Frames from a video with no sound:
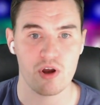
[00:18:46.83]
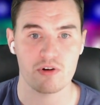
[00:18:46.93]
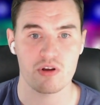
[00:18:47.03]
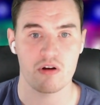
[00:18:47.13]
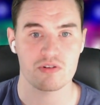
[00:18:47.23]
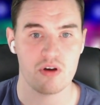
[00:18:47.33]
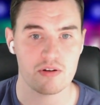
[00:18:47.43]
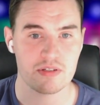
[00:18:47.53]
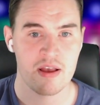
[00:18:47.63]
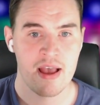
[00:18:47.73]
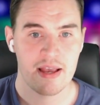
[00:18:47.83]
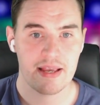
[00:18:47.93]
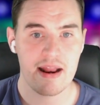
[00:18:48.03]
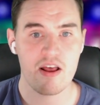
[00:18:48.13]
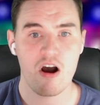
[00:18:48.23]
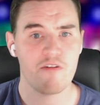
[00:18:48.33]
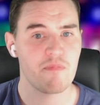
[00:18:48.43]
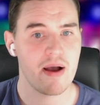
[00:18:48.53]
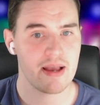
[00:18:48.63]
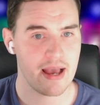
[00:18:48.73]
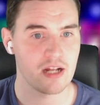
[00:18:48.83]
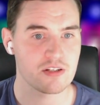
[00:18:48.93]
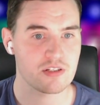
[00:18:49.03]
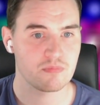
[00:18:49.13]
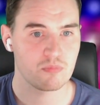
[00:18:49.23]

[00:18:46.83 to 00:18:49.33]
Get it off my hands.